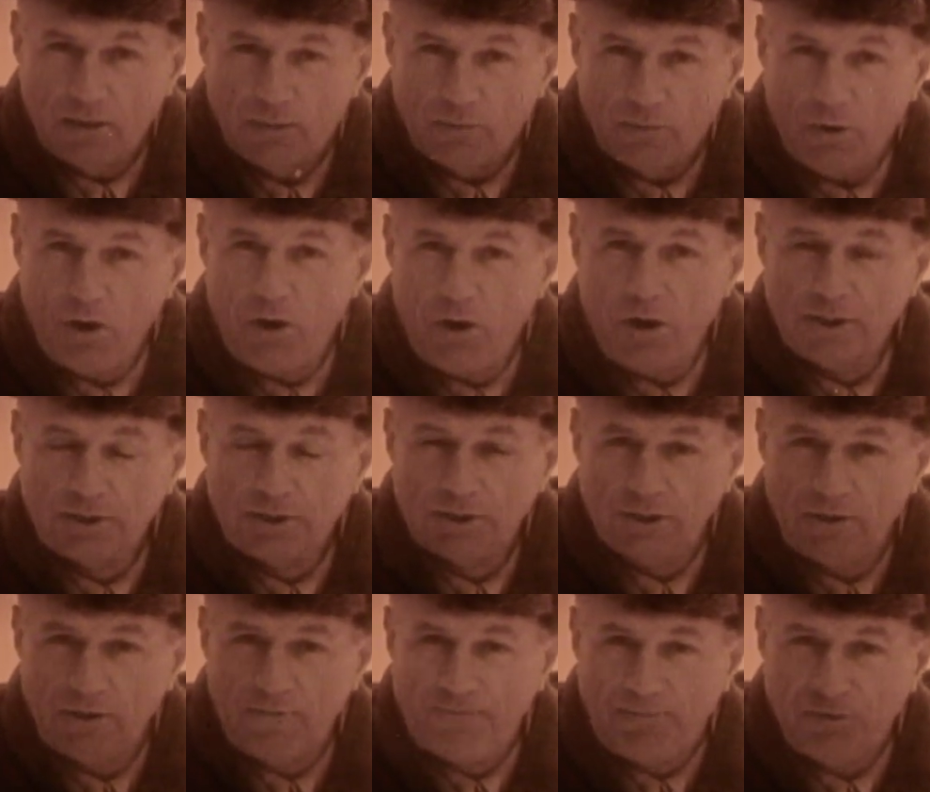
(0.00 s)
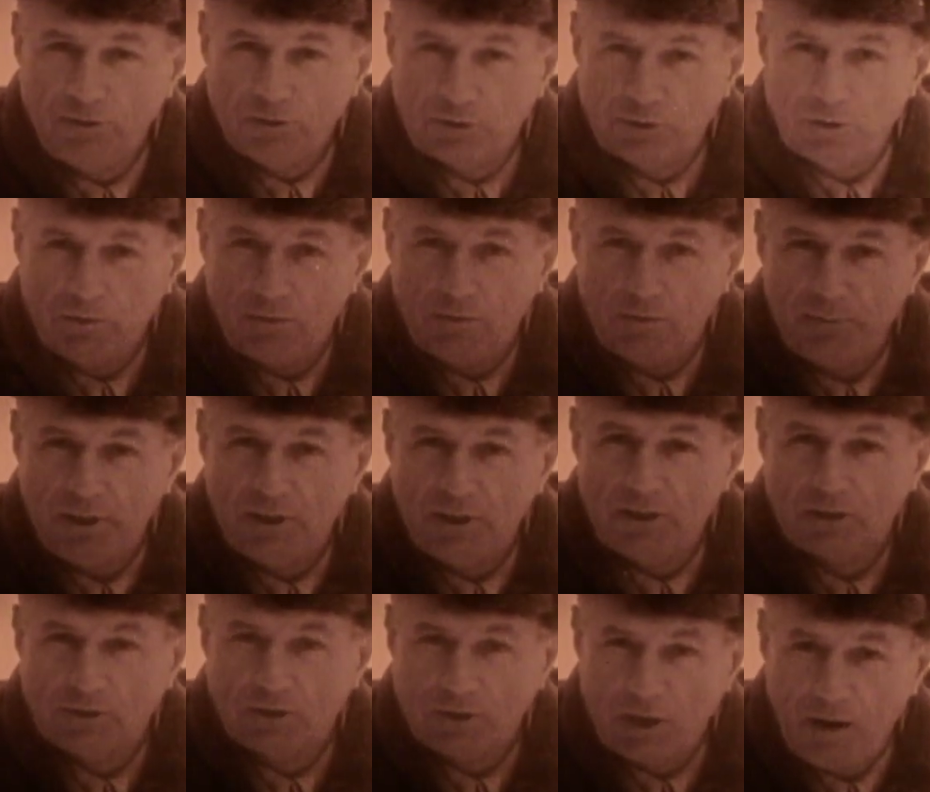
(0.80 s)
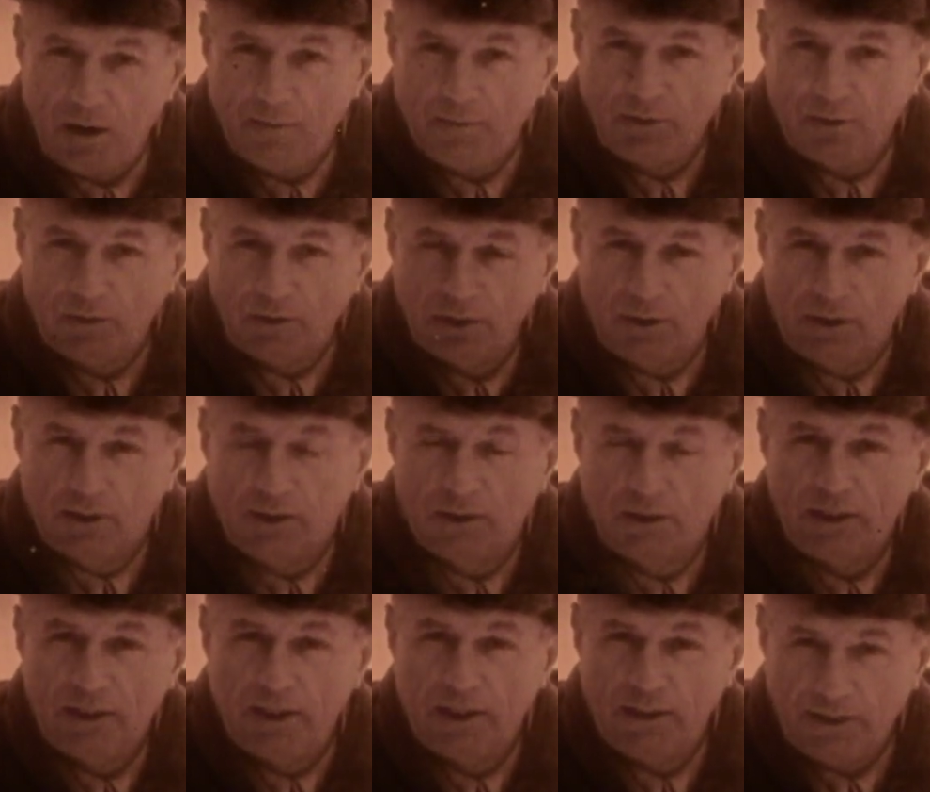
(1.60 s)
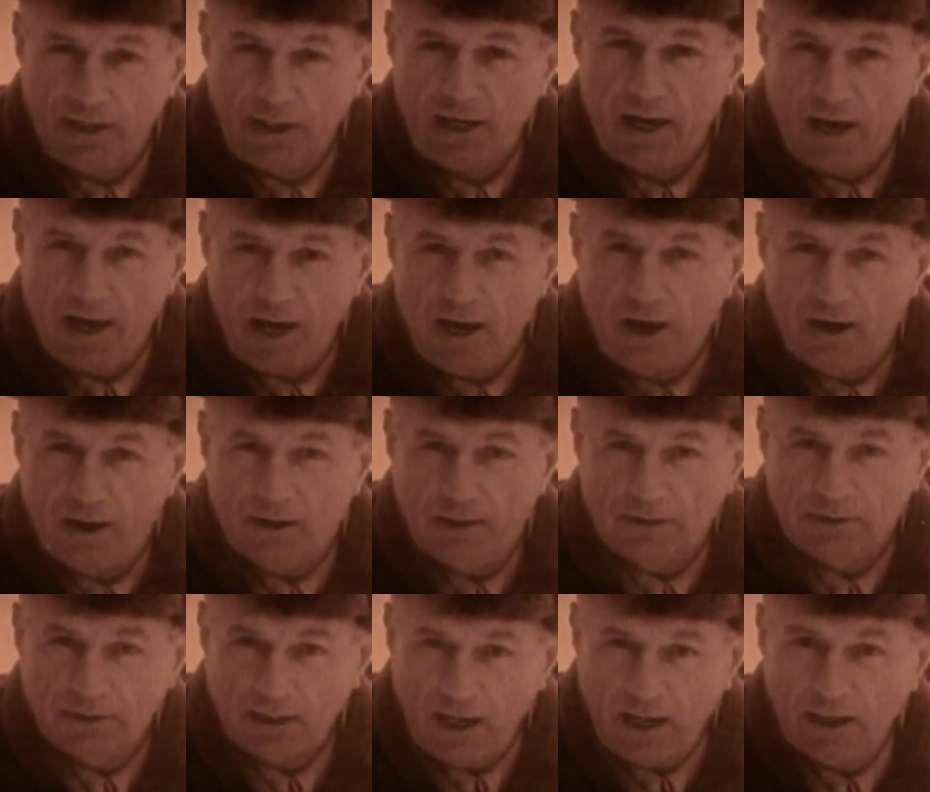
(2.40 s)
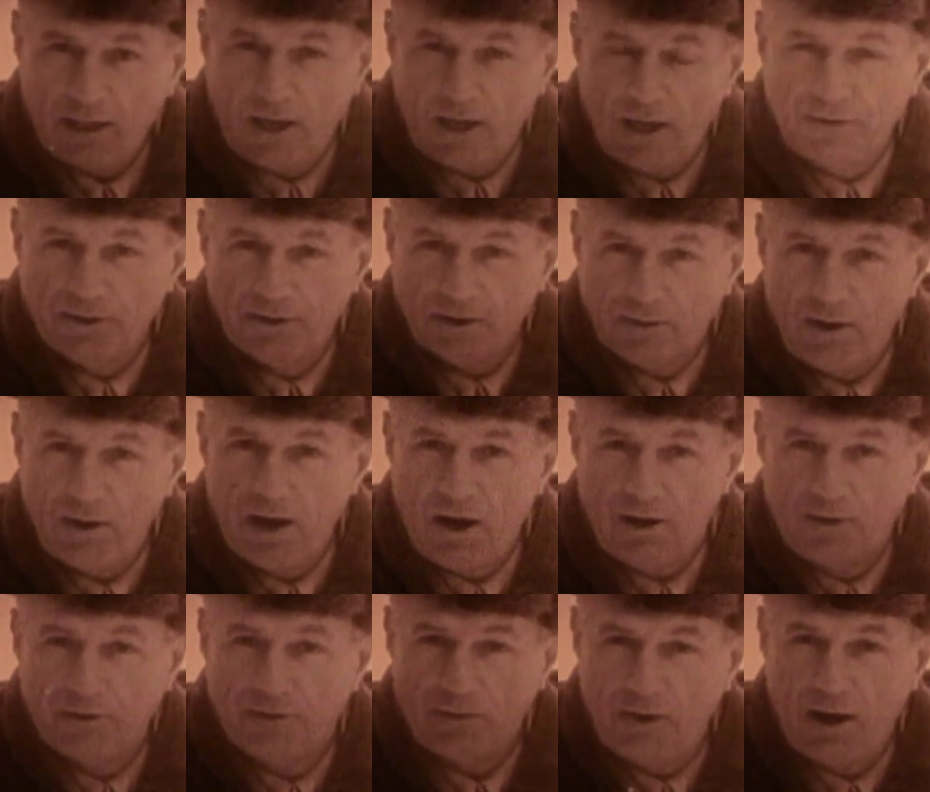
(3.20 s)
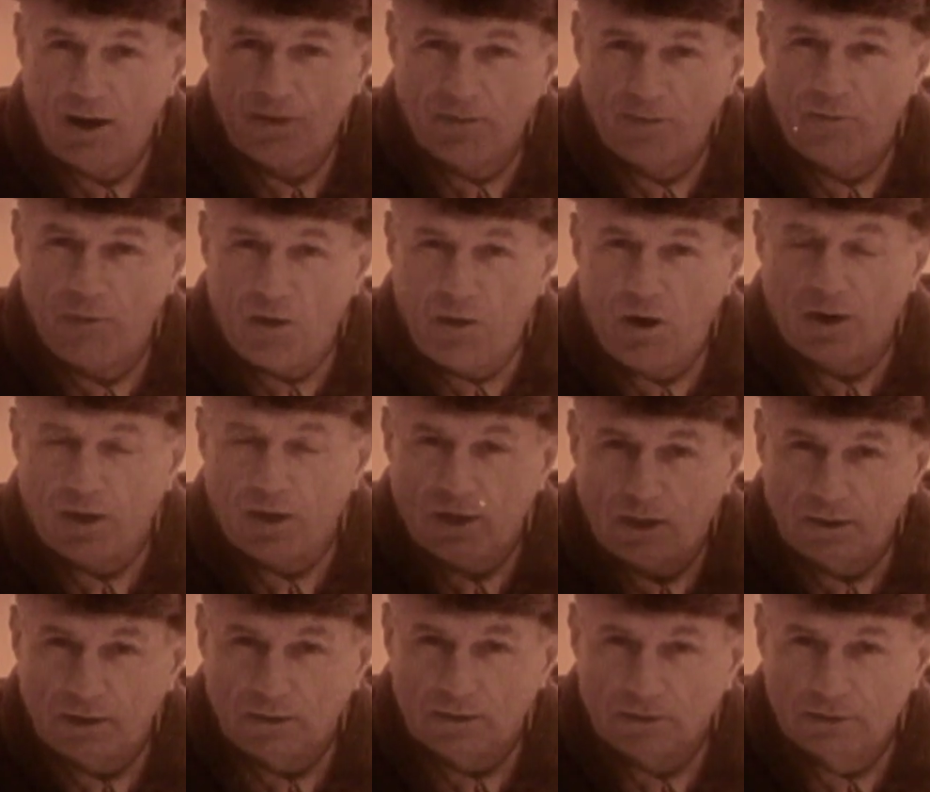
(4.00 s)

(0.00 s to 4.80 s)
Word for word: Wars in the future will be determined in the air, not on the ground or on the water.